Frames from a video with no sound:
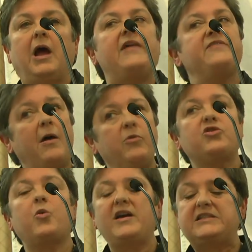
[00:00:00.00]
And that
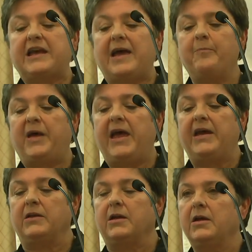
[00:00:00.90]
was quite a
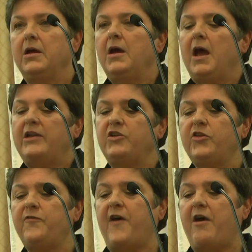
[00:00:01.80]
campaign.
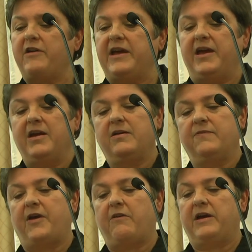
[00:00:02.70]
Another very,
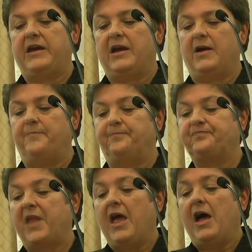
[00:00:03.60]
very
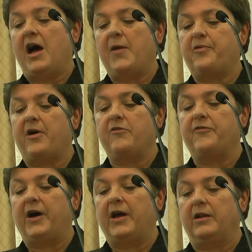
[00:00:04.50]

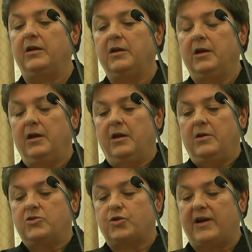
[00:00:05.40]
high-profile
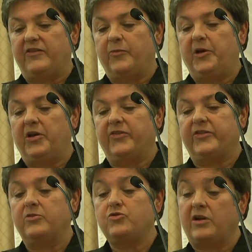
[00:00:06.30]

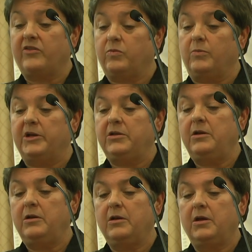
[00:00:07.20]
trans
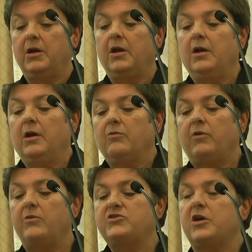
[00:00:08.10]
woman
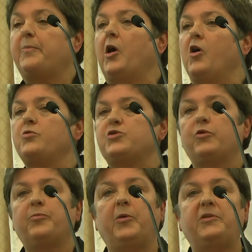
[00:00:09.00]
wrote a blog which
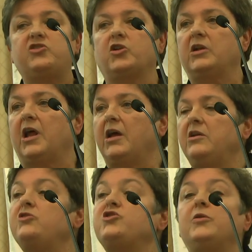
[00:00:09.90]
was published
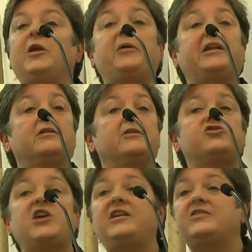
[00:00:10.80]
online, Julie Bindel's
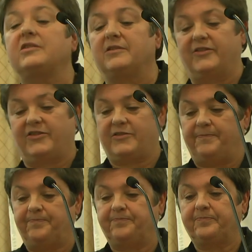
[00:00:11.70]
Genitals.
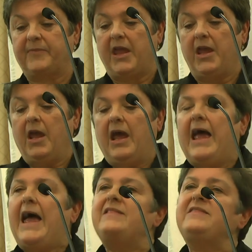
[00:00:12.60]

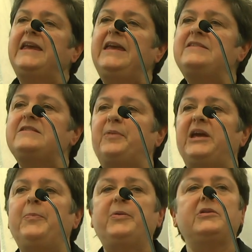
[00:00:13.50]
And these
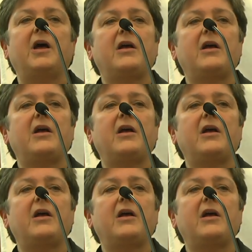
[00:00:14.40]
people